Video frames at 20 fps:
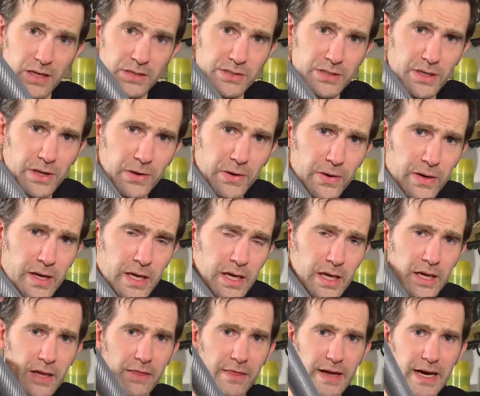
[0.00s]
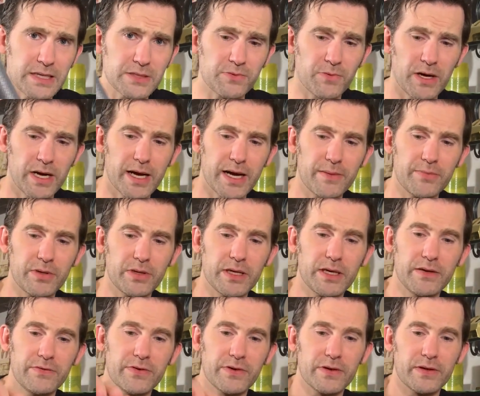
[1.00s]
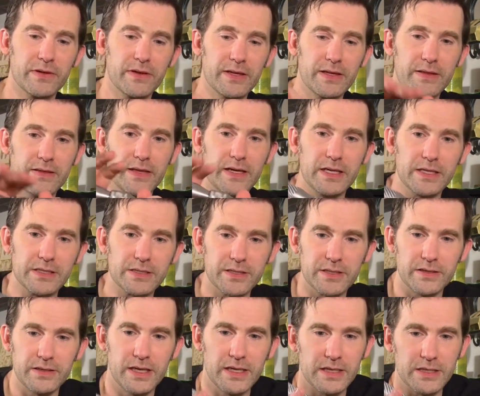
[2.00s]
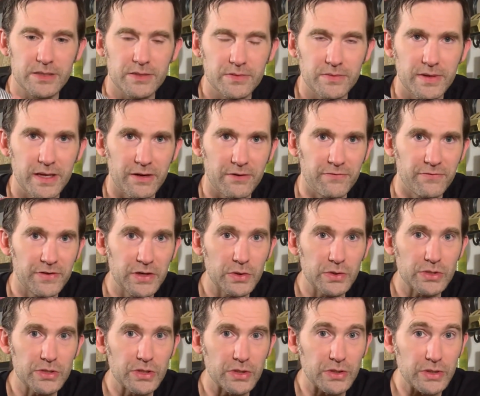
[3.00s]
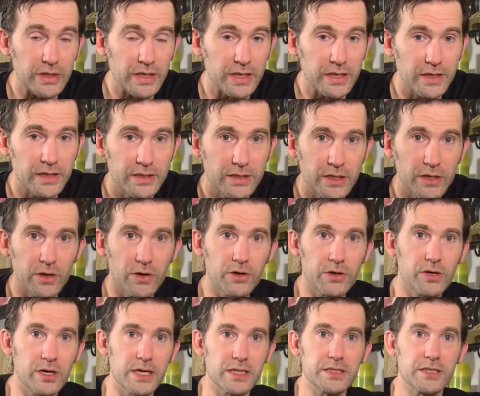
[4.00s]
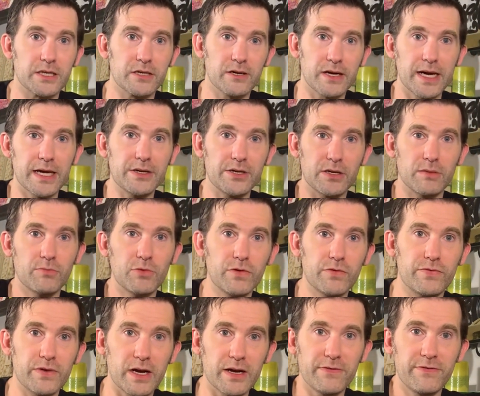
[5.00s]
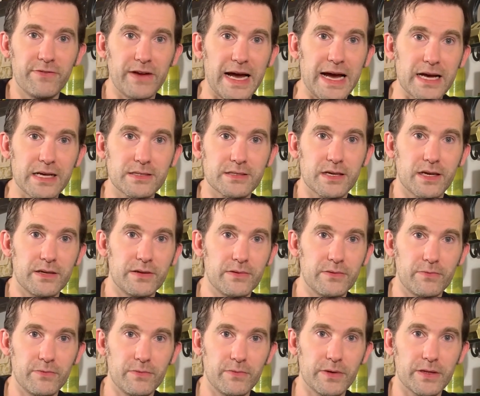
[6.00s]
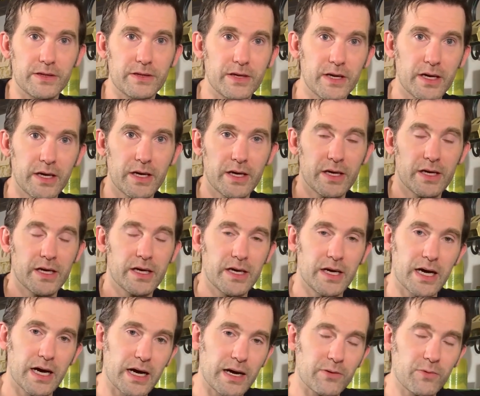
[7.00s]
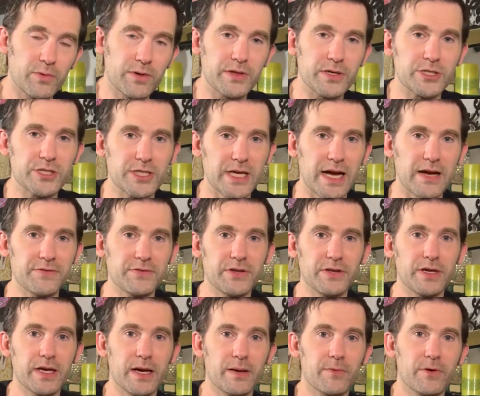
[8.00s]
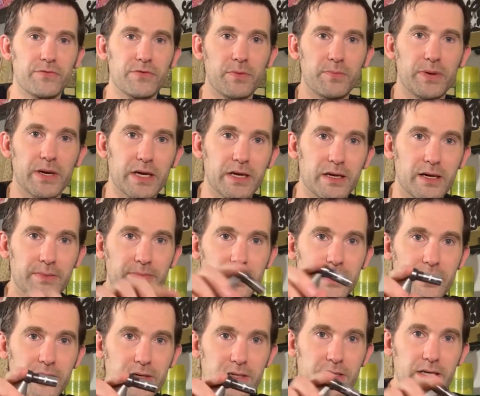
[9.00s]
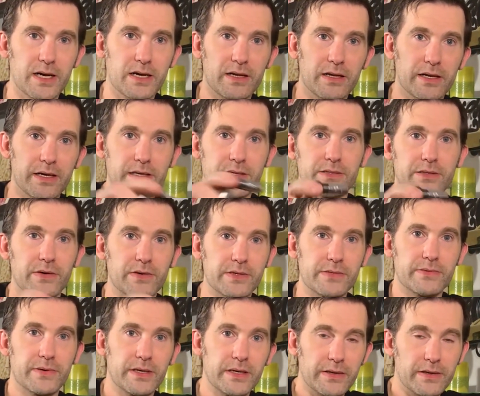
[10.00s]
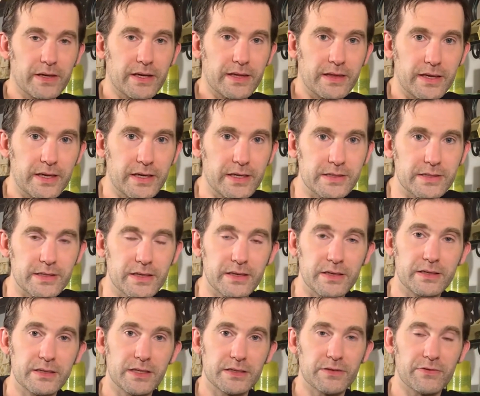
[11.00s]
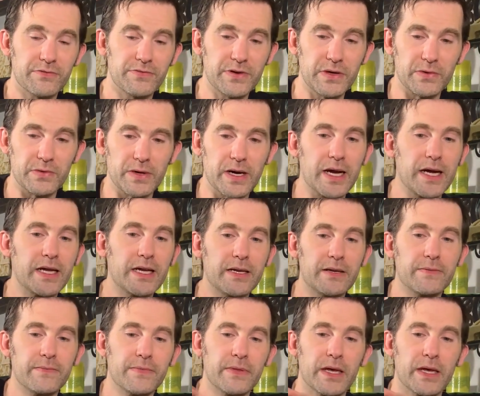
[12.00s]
So that's why I believe that it feels so good to go across the grand. You can move very fast, and with a shaft tuning hammer, if you pick it up, it kind of like it's always wanting to go like this. It doesn't feel right.